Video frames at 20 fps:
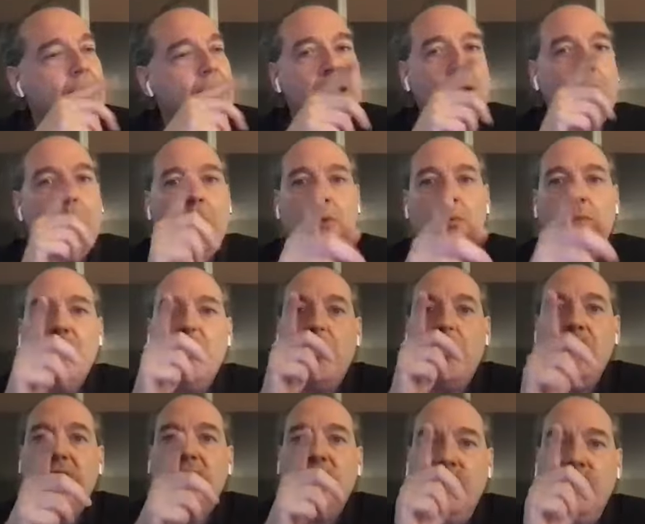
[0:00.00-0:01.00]
that what we
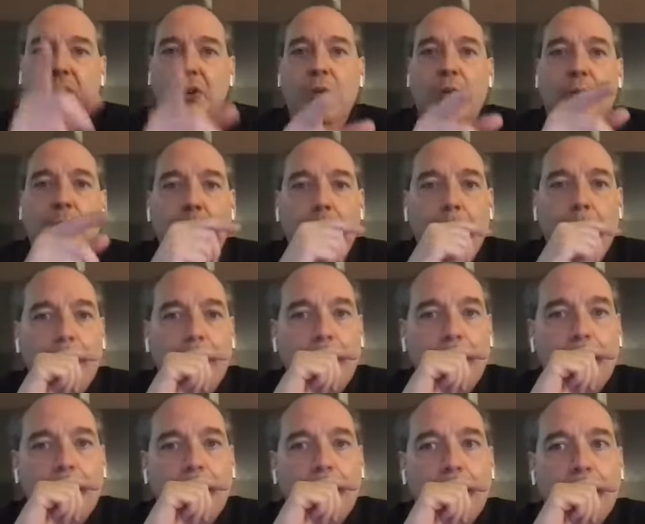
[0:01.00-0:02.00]
want to do
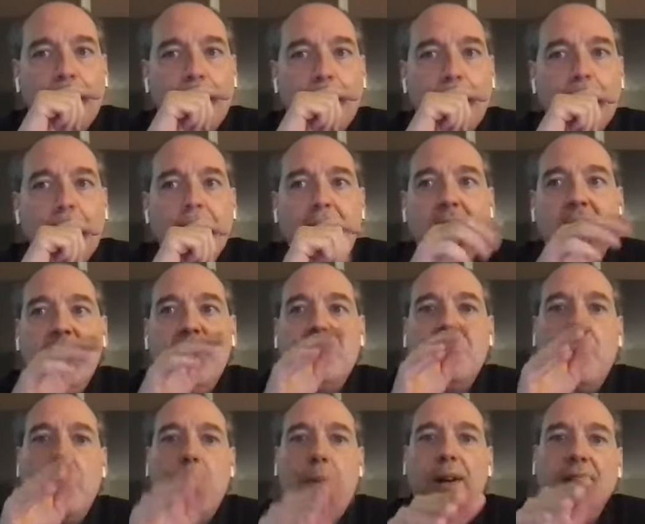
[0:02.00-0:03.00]
is
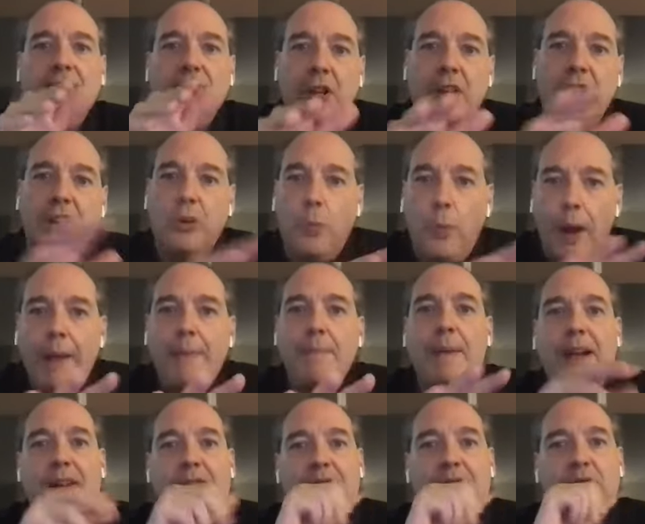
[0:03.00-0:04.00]
we want to look at the weight
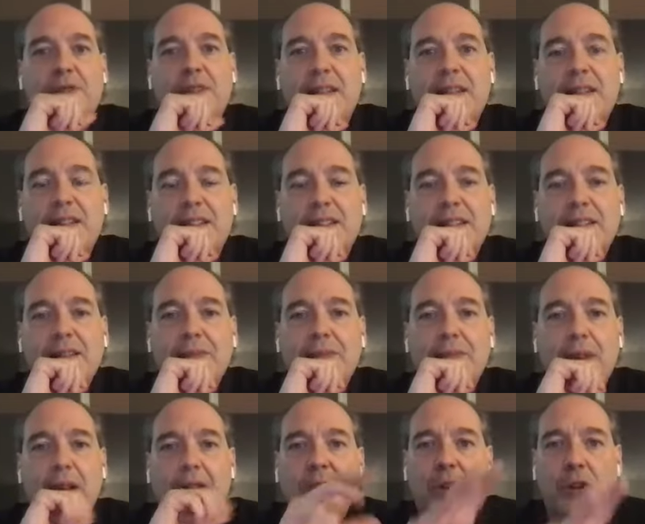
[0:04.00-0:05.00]
matrices
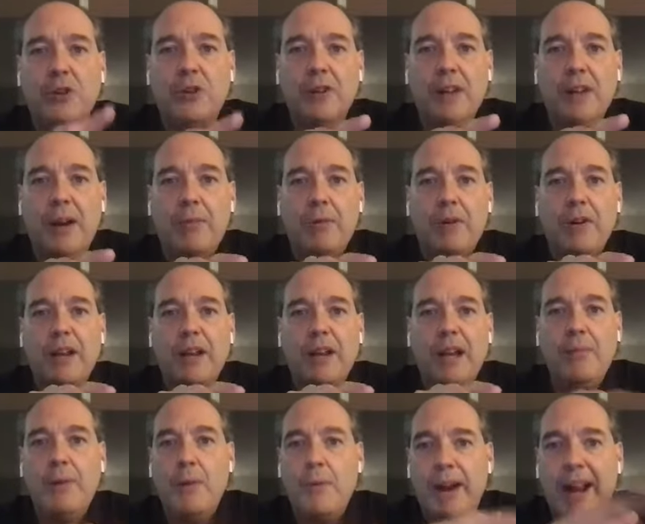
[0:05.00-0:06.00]
of the neural network,
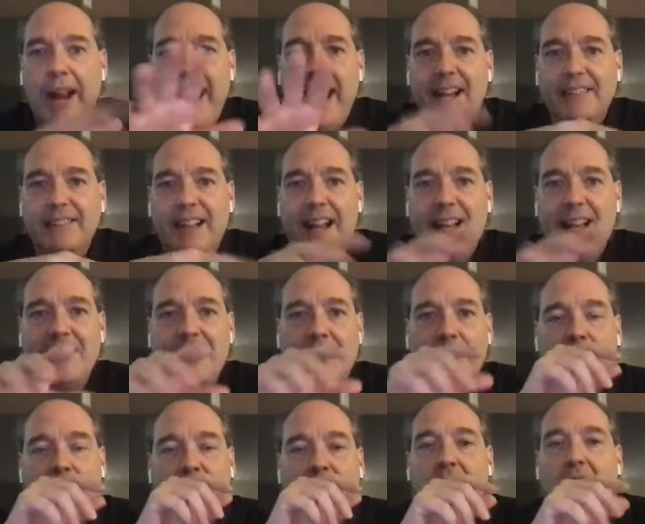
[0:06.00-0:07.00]
and we want to analyze them.
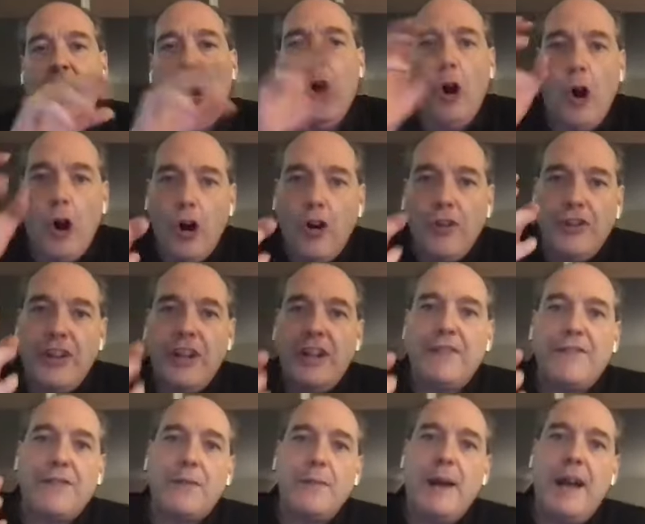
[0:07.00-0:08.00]
All the
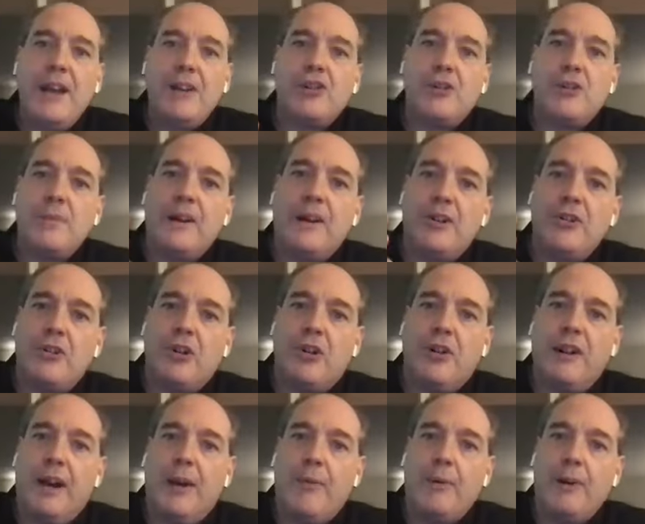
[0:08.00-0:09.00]
information about a neural
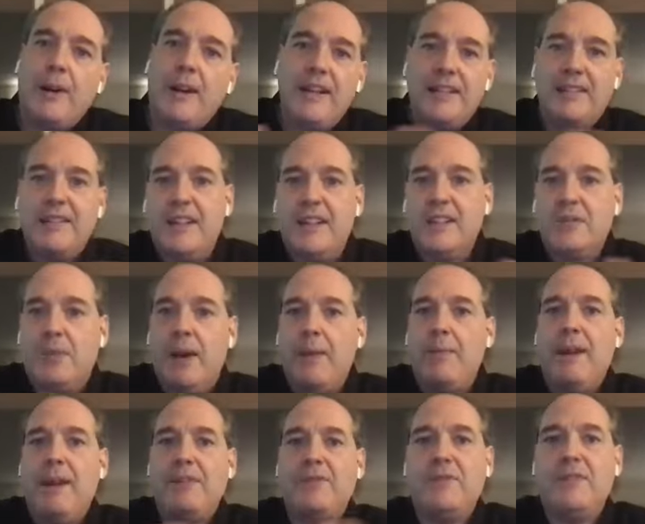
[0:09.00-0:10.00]
network is in its weight
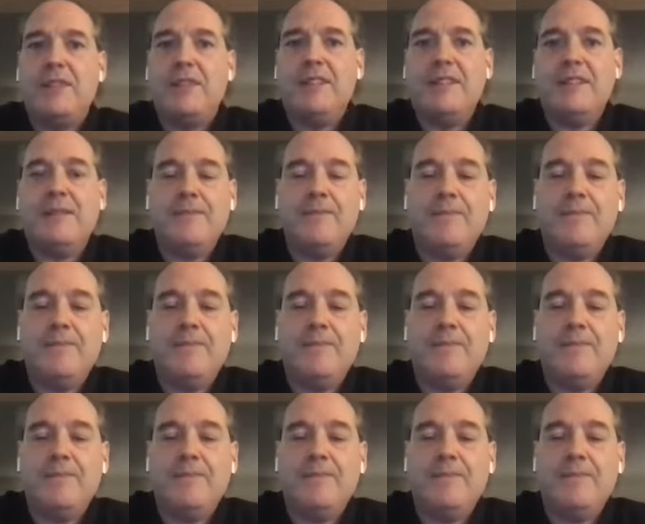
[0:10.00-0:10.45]
matrices.